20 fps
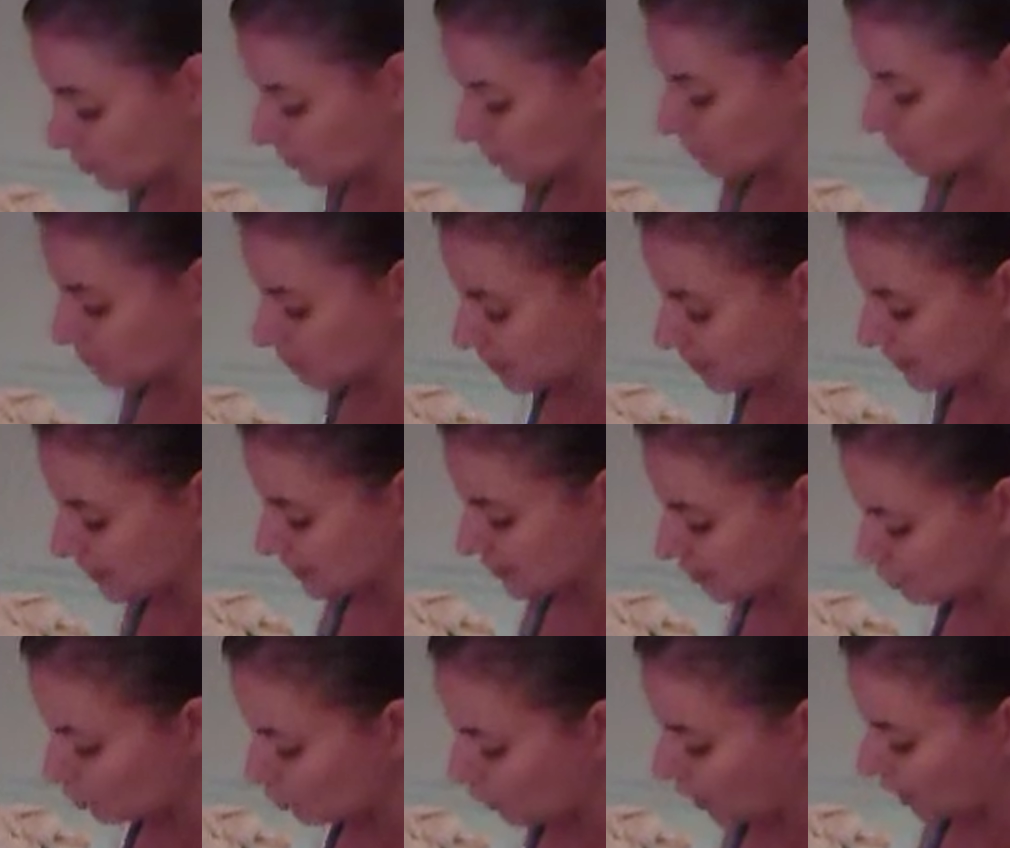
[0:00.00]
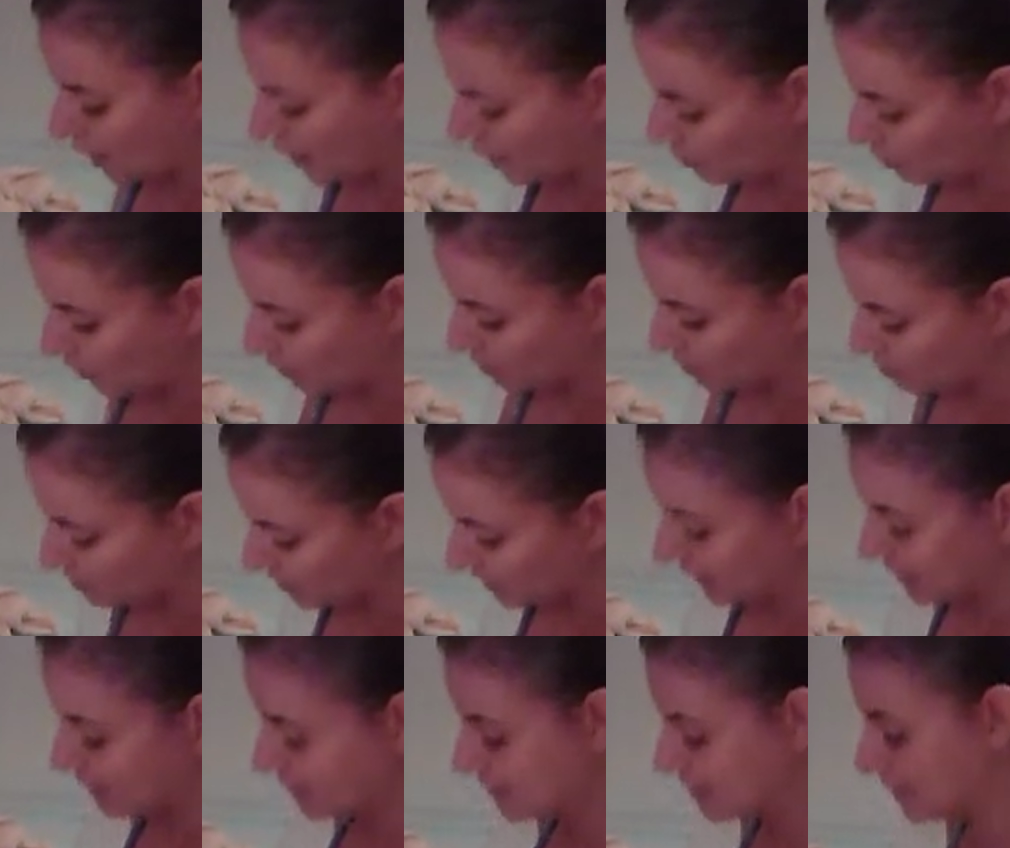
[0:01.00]
the reason why we're
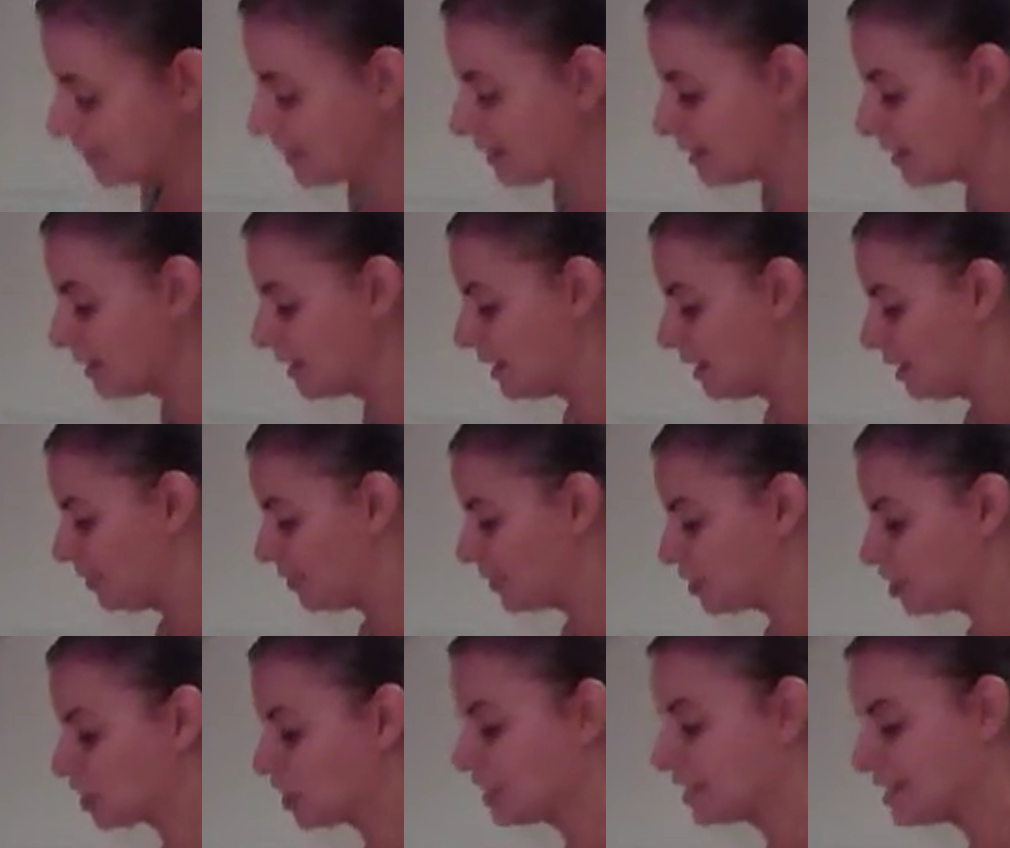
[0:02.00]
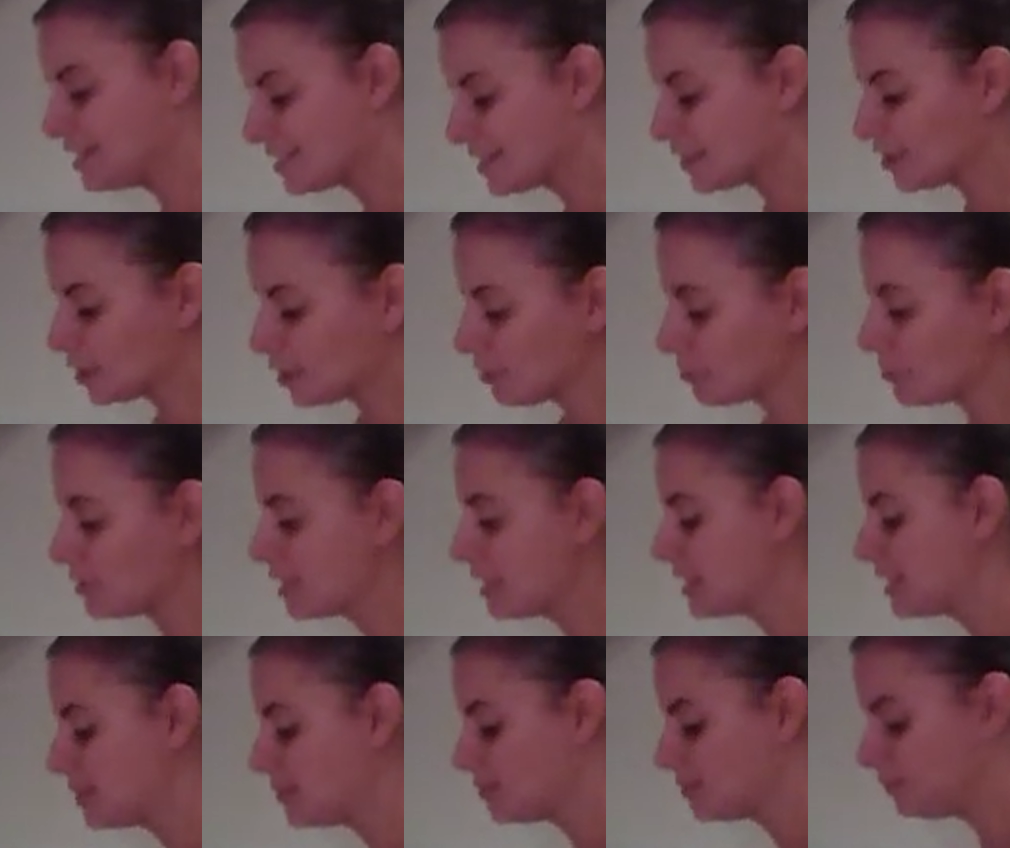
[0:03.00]
replacing the cheese and the
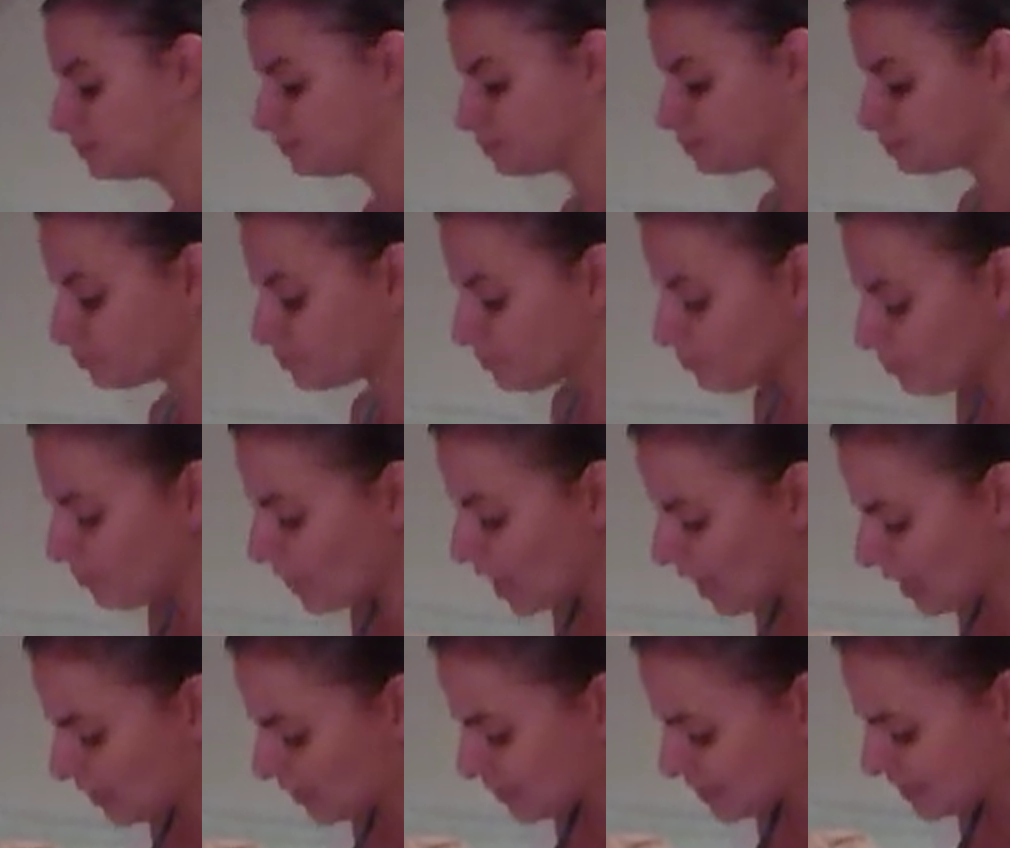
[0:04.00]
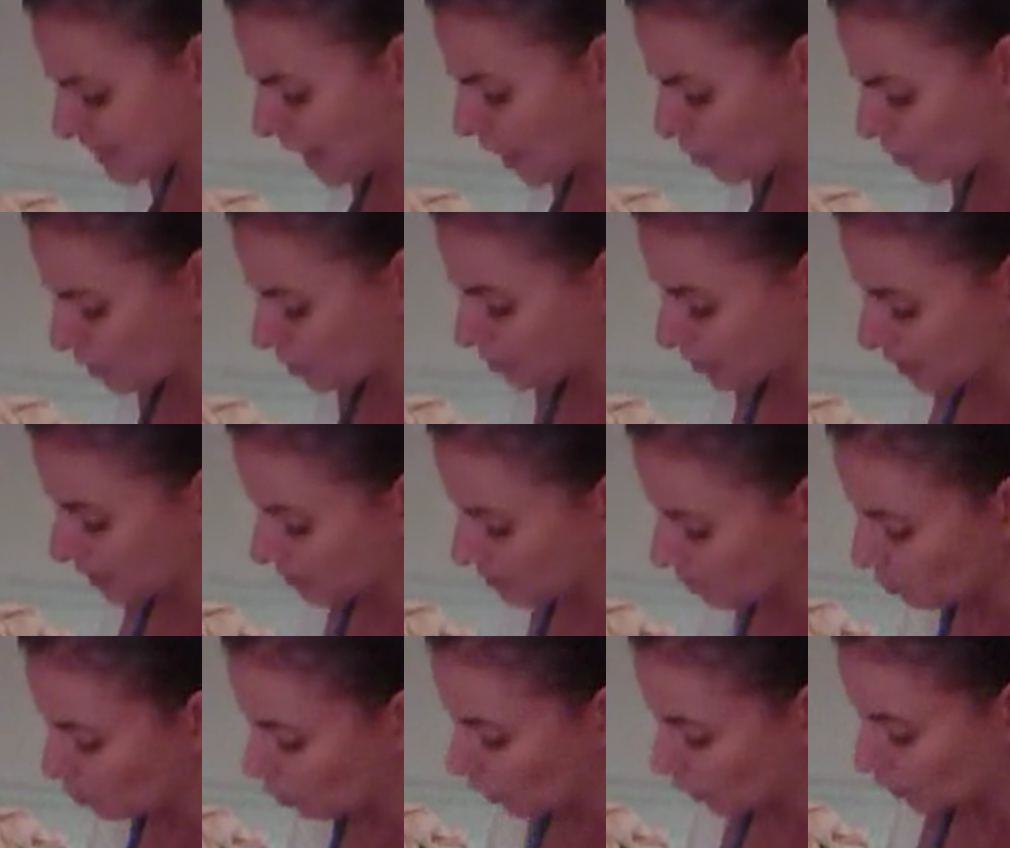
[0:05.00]
cream and the sour cream
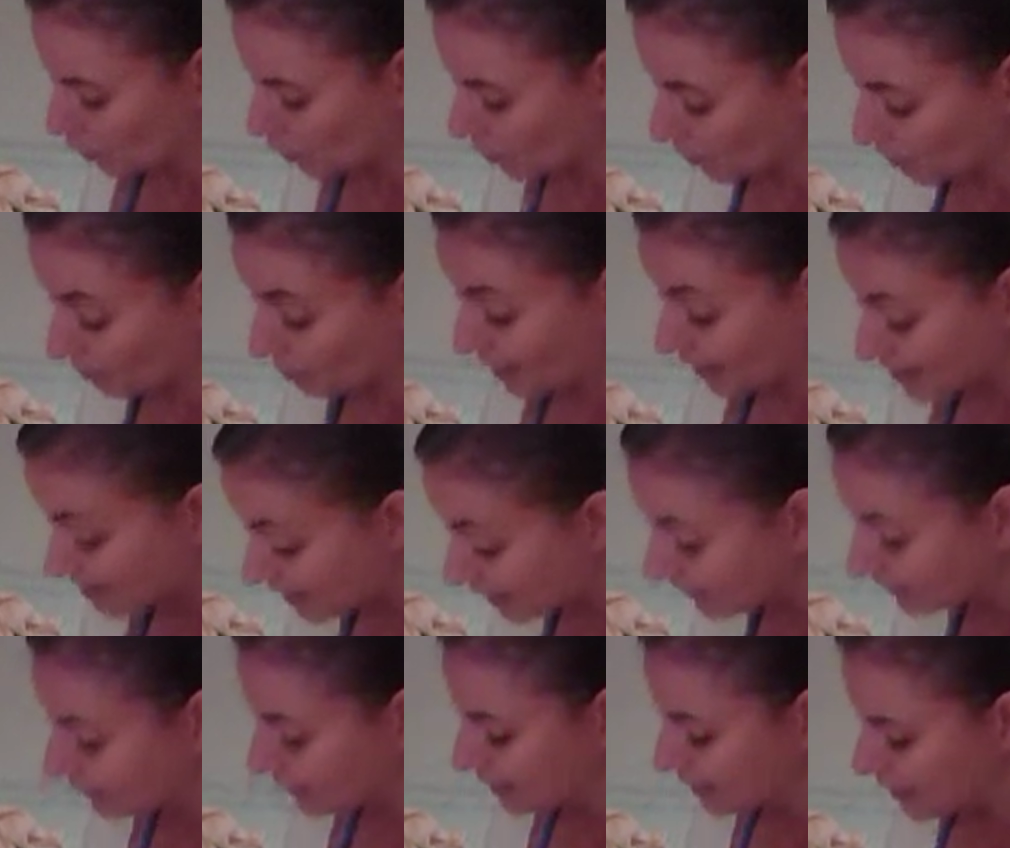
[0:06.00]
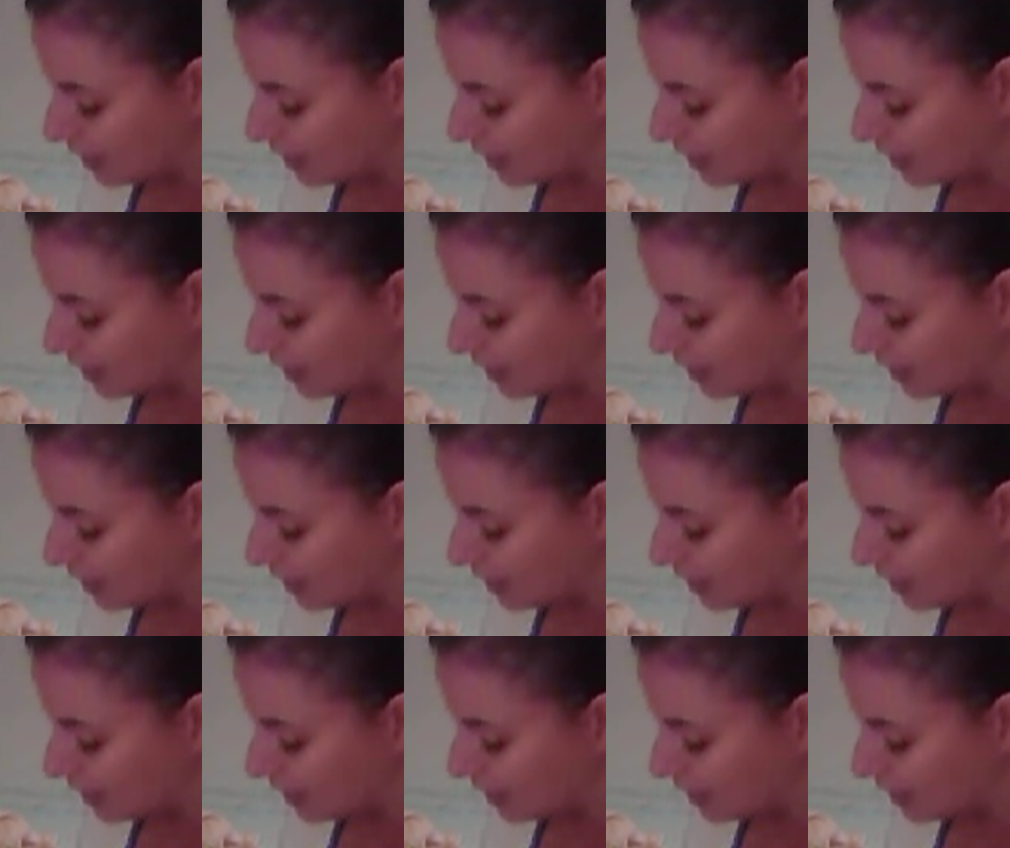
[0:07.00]
and whatnot, the butter,